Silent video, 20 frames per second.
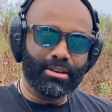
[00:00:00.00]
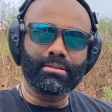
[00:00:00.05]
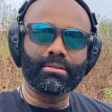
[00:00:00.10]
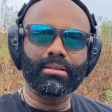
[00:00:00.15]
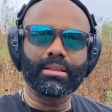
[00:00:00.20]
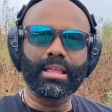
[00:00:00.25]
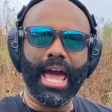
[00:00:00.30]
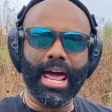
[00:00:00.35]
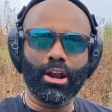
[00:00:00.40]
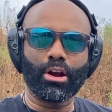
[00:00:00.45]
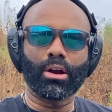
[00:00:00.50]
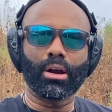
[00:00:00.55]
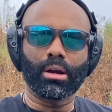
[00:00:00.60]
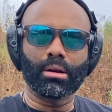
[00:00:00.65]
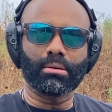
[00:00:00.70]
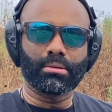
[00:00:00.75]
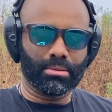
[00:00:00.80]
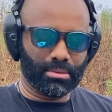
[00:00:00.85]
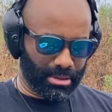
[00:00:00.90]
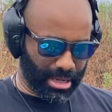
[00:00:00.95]

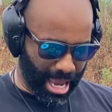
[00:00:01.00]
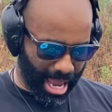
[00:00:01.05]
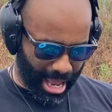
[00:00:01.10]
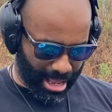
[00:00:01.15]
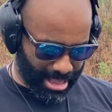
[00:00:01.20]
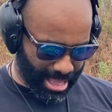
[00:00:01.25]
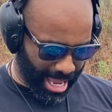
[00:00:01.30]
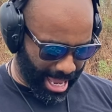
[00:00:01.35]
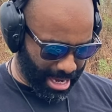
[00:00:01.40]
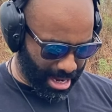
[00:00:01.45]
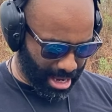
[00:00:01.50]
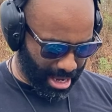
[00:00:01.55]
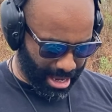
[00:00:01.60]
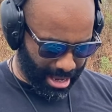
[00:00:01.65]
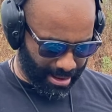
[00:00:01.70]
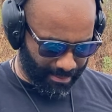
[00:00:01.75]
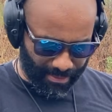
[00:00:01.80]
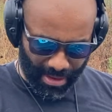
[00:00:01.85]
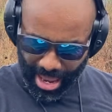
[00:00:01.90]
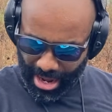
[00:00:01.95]
hurt. Yeah,
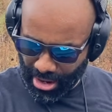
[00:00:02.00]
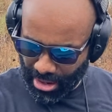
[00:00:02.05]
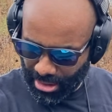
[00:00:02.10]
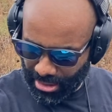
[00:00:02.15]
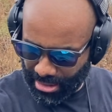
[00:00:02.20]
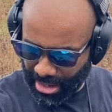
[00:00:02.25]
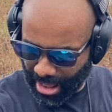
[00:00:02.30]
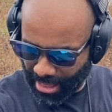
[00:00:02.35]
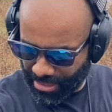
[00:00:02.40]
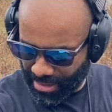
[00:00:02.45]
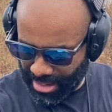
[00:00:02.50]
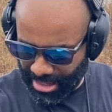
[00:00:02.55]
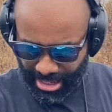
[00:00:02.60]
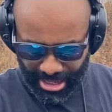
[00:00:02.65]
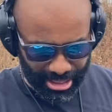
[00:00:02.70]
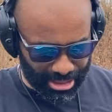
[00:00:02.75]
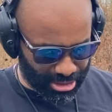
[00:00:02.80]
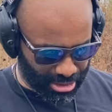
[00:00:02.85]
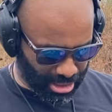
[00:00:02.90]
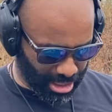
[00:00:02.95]
that hurt. I think
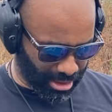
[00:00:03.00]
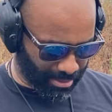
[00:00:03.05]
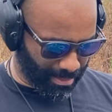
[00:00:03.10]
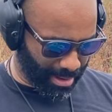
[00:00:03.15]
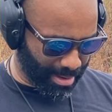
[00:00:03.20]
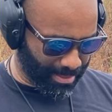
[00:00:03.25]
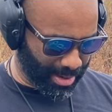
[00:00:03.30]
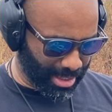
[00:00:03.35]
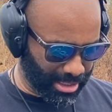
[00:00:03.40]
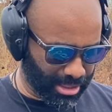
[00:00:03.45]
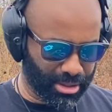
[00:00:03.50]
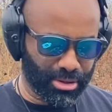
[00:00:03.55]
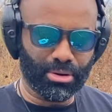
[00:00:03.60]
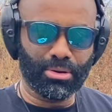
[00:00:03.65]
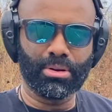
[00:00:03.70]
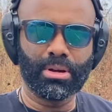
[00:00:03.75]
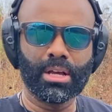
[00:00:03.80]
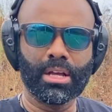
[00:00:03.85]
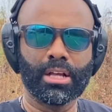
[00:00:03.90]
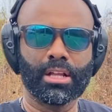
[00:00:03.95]
that took maybe a
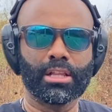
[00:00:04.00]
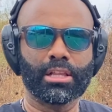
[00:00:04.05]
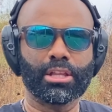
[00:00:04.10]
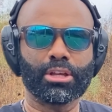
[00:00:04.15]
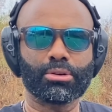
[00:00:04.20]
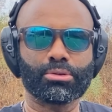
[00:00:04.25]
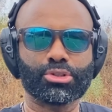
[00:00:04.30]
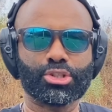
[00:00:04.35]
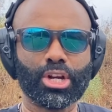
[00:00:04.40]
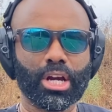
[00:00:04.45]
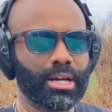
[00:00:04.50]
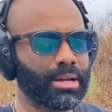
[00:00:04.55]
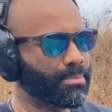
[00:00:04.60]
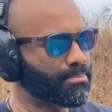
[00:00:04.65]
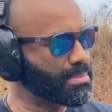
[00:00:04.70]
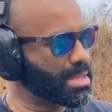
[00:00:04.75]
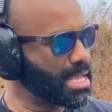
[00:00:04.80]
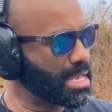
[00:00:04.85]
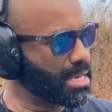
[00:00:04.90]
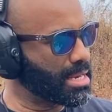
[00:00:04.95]
little chunk of
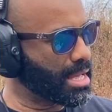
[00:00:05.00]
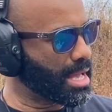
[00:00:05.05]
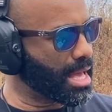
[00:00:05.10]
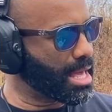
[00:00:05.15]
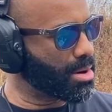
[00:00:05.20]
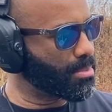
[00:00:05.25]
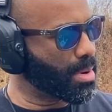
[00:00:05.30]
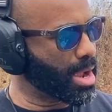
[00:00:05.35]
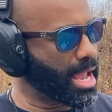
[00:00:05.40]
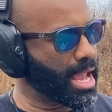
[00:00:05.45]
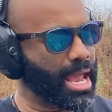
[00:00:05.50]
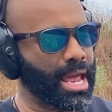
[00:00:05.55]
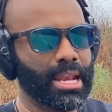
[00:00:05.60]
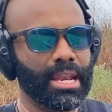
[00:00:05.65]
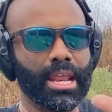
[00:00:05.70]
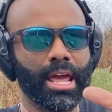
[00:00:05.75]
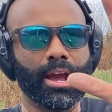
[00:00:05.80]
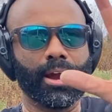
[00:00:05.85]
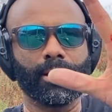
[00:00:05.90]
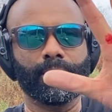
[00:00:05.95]
meat out of my
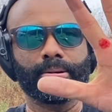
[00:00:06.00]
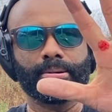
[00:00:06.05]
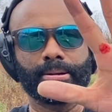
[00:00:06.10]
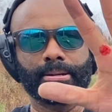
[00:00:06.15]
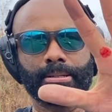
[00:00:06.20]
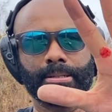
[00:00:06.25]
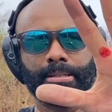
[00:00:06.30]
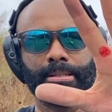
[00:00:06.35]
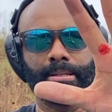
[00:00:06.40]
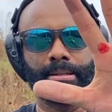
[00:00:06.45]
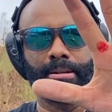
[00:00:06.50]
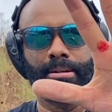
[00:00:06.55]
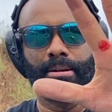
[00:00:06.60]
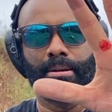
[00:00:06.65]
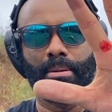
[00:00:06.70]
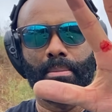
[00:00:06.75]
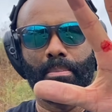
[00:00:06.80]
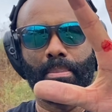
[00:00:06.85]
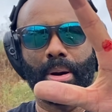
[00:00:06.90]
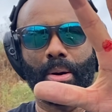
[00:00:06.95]
hand there.
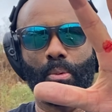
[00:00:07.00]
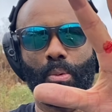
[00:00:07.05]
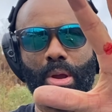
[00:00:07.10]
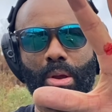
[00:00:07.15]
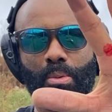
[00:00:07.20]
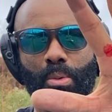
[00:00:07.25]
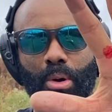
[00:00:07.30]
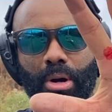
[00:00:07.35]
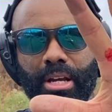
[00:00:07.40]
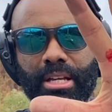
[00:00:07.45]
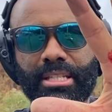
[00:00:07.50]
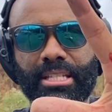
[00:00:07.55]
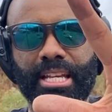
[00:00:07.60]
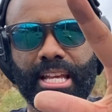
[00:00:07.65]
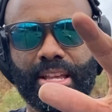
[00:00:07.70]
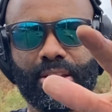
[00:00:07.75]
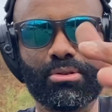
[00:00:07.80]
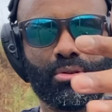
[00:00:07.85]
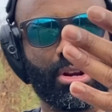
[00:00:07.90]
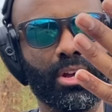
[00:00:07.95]
But we will
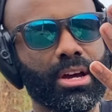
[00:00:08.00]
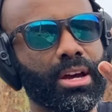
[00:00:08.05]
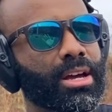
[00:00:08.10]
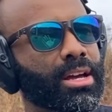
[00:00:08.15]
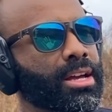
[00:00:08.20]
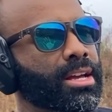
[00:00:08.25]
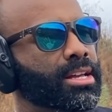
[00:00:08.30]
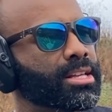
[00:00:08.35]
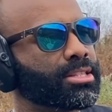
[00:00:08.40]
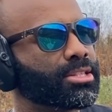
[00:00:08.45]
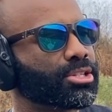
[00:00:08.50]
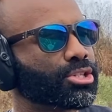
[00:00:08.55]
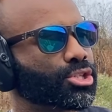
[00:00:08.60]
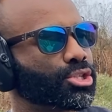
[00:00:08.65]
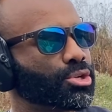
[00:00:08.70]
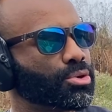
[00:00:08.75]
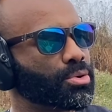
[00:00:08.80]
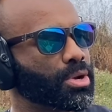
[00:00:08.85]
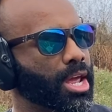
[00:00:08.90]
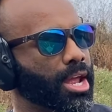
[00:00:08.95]
continue to
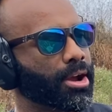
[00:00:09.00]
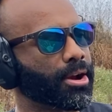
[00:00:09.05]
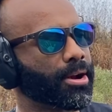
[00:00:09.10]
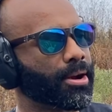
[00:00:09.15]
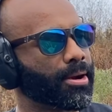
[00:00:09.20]
shoot here.